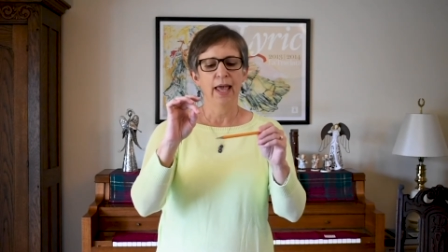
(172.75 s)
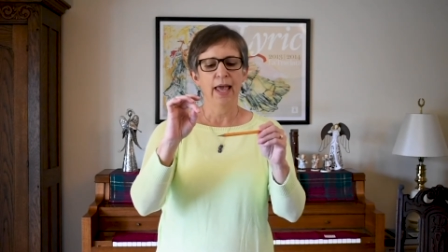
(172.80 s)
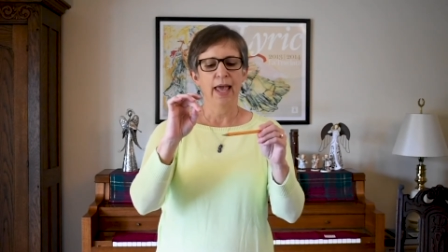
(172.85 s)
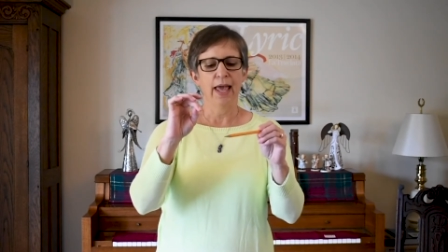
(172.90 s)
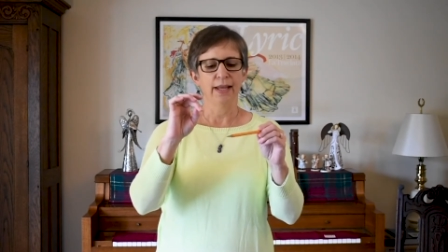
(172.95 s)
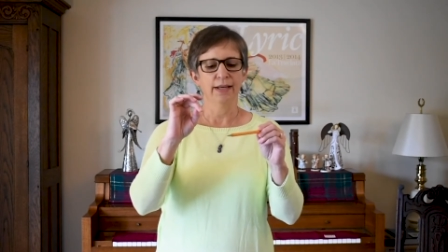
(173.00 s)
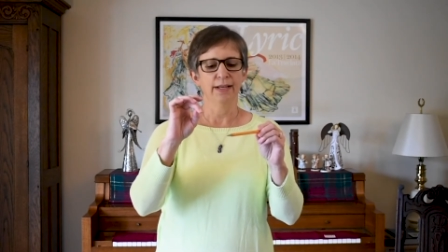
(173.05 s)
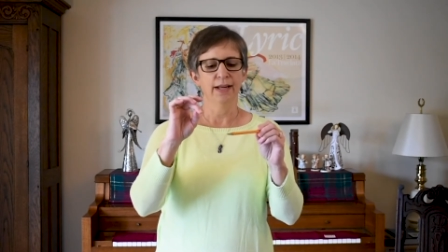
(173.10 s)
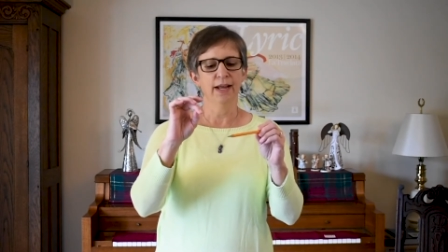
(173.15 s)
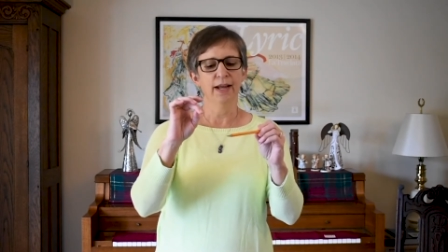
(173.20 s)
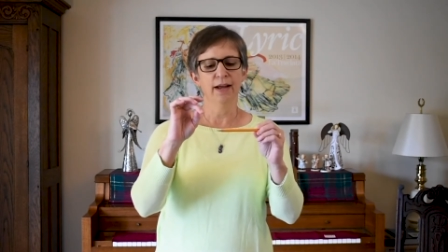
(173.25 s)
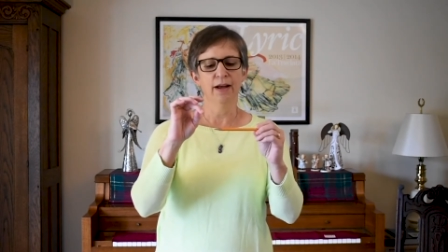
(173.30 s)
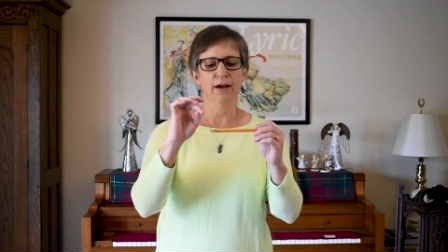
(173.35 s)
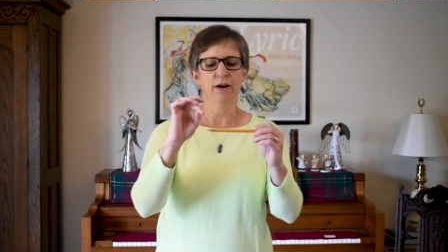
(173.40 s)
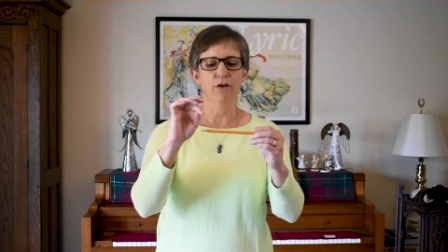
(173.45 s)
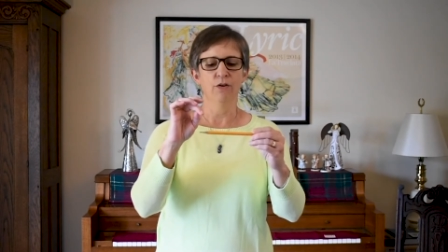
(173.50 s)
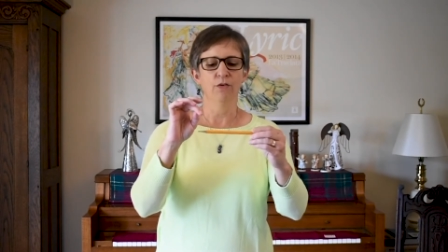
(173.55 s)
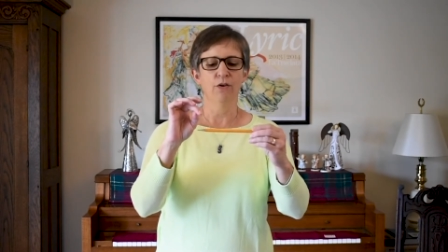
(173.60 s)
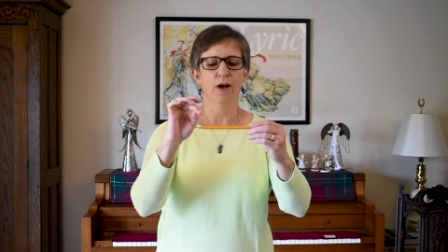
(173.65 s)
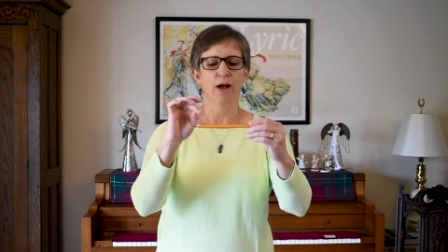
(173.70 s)
and
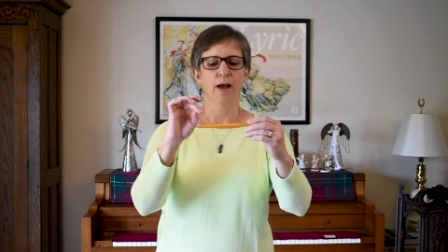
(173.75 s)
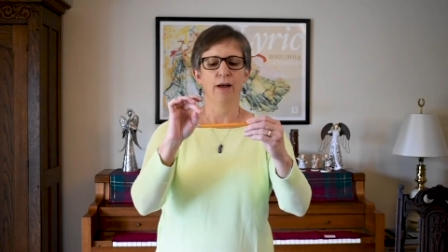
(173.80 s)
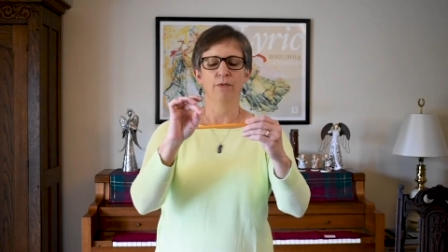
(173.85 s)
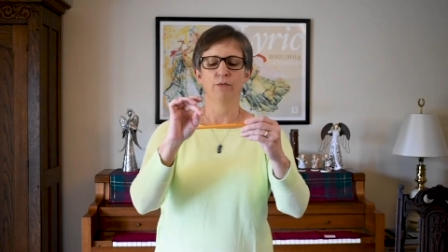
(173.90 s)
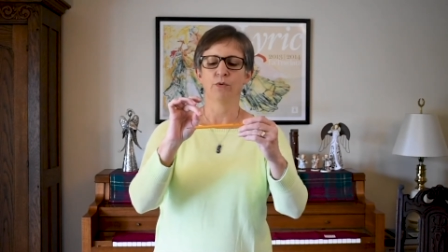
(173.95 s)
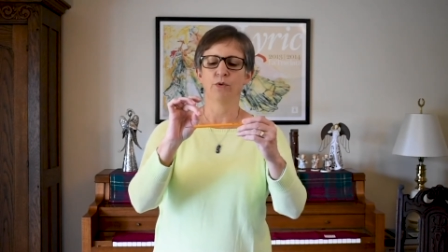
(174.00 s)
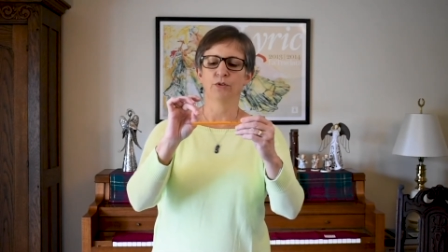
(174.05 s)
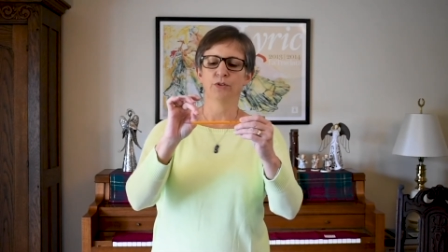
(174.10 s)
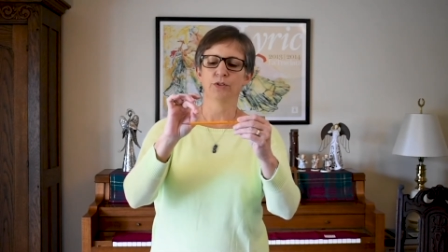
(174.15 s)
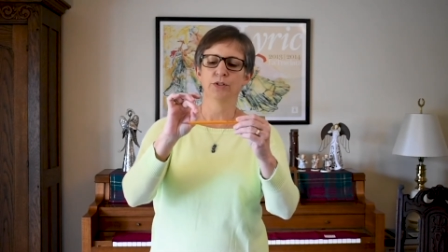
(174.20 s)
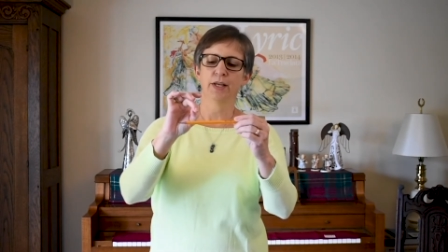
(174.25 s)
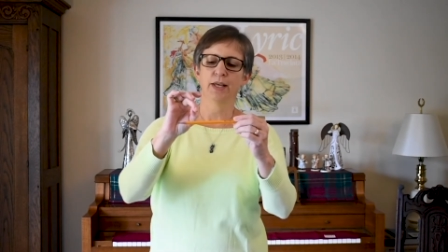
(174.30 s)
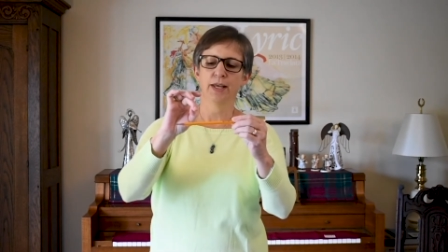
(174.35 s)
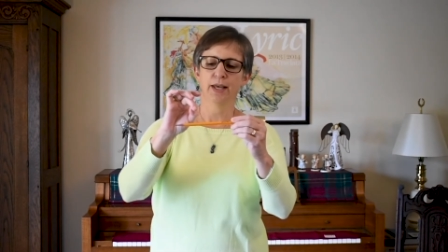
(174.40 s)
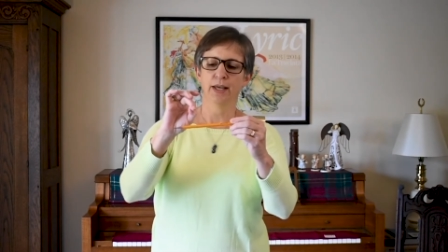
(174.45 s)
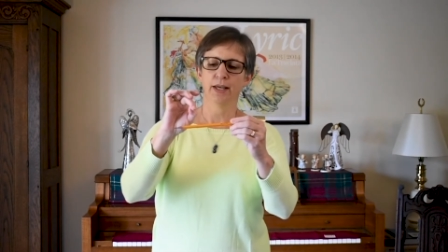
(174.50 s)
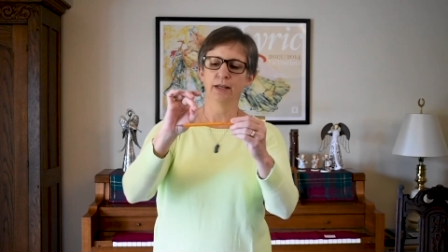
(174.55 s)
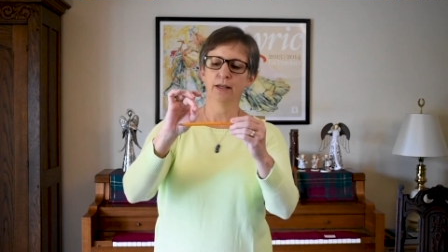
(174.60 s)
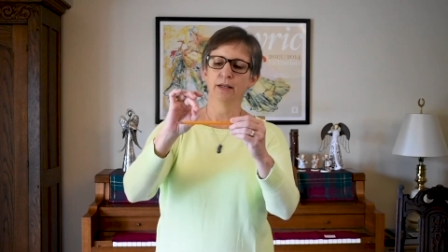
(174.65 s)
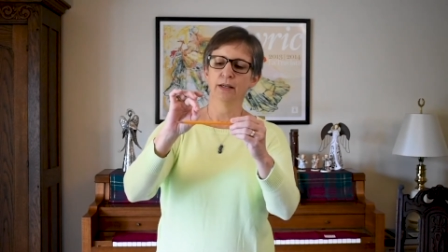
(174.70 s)
now I will
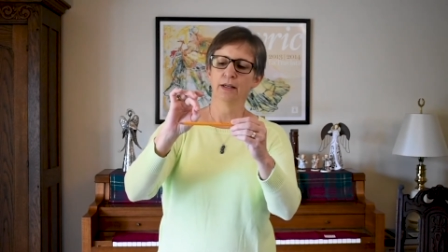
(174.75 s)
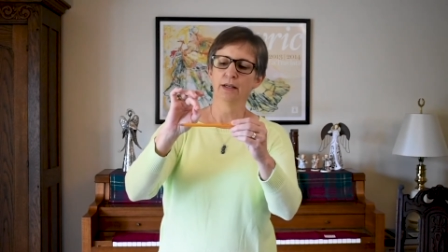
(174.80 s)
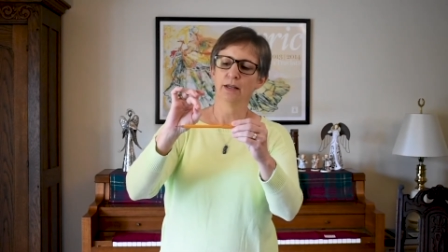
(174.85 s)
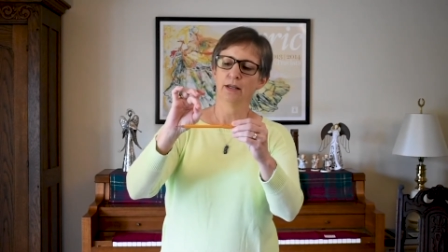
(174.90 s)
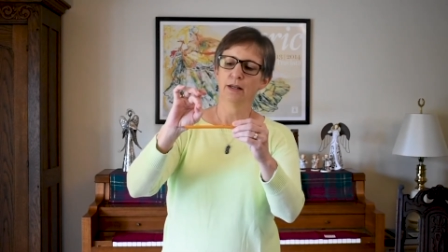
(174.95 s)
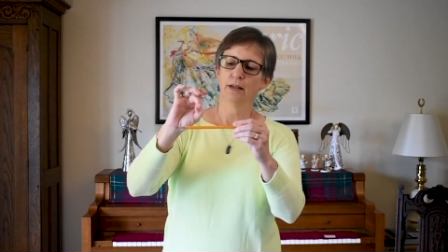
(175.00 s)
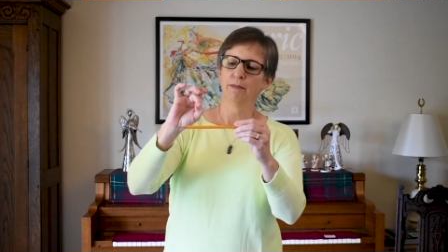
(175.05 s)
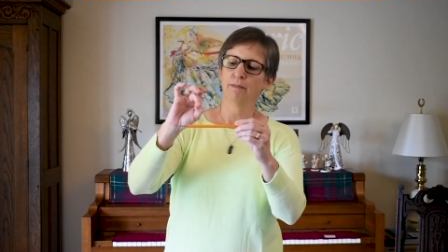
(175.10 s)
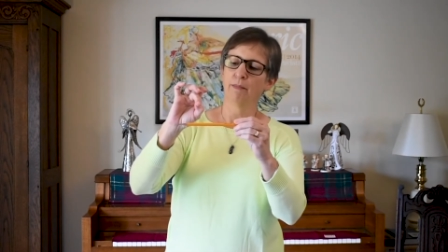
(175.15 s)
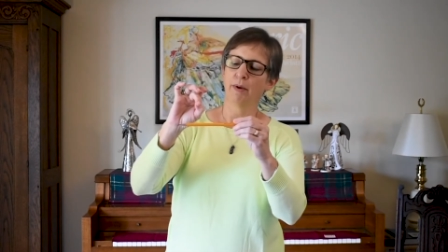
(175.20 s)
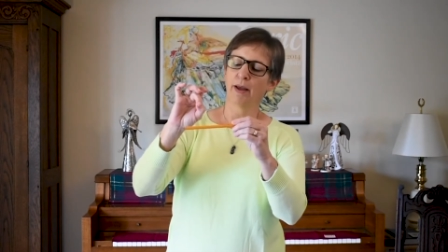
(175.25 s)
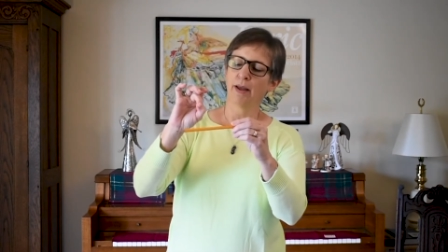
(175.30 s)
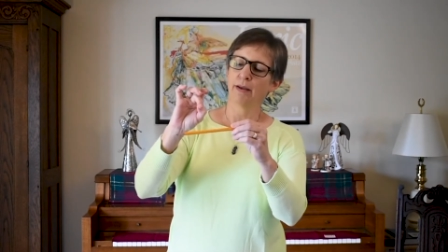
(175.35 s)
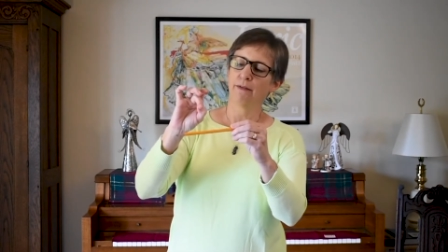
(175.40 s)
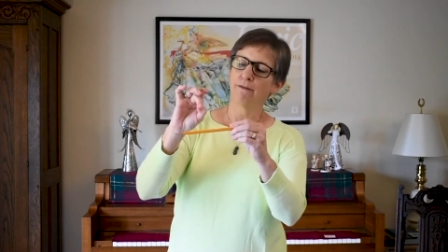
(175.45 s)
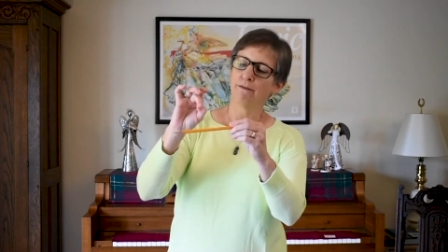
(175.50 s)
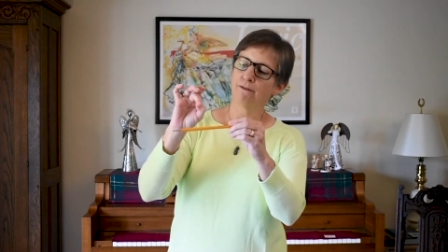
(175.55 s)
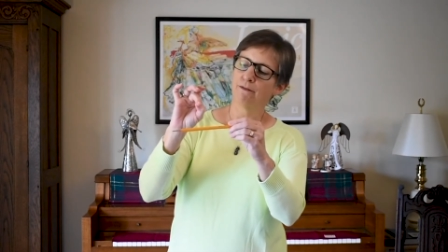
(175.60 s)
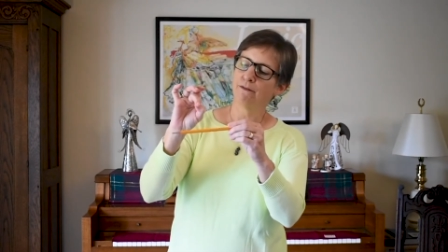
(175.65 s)
take my